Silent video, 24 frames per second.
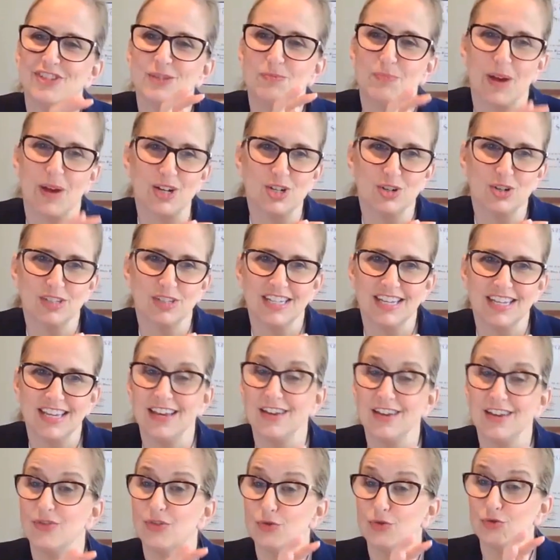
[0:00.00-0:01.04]

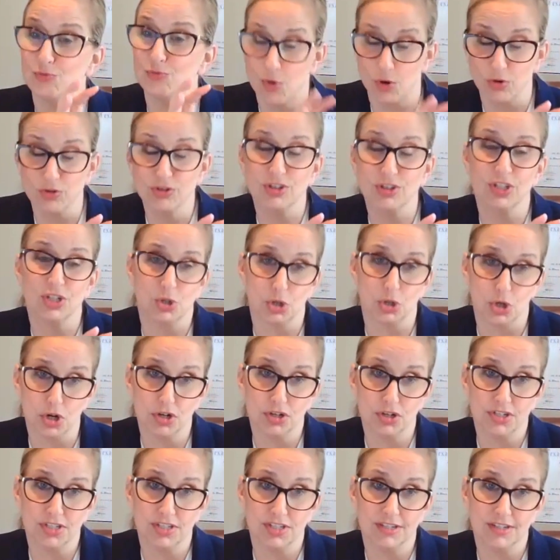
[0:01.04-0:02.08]
specialty? There's mostly
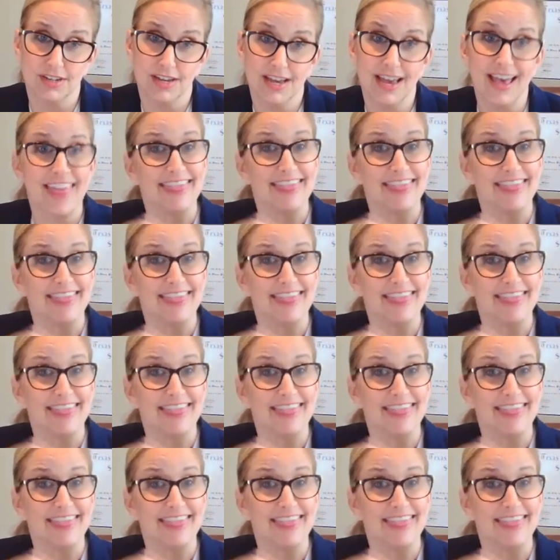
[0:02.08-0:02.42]
jerks.